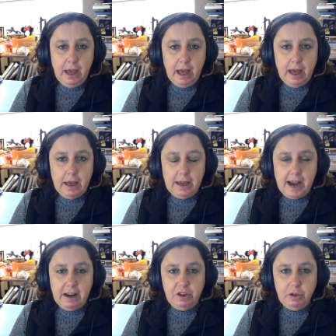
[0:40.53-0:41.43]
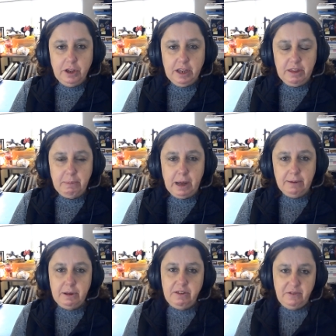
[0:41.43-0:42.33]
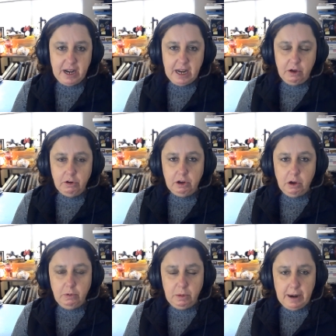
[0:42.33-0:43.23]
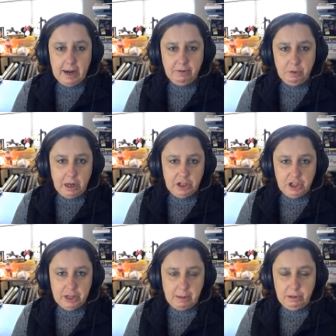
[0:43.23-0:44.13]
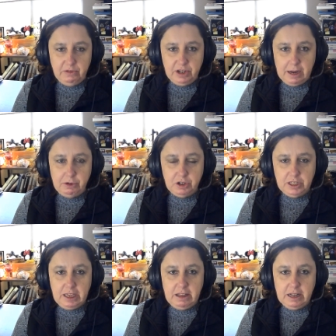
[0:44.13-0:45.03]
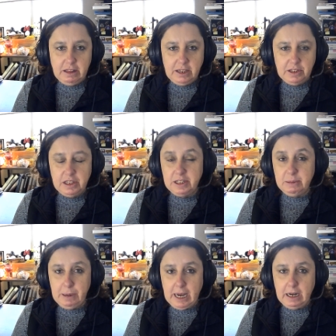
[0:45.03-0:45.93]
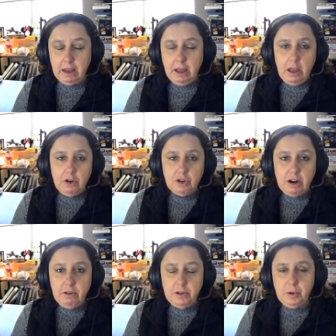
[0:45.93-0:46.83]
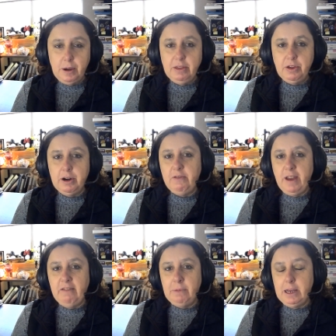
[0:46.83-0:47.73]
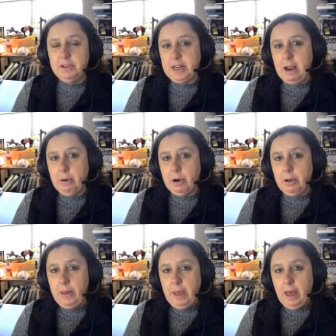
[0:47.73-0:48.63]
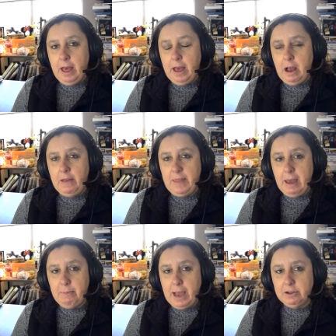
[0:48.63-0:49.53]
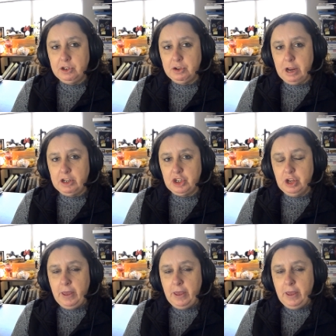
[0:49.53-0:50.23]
Uh, and if you look at the bottom of the video, go, you might have to watch it a couple of times. You'll see that it lists the speed. Driver was going 35 miles an hour uh, on that back stretch.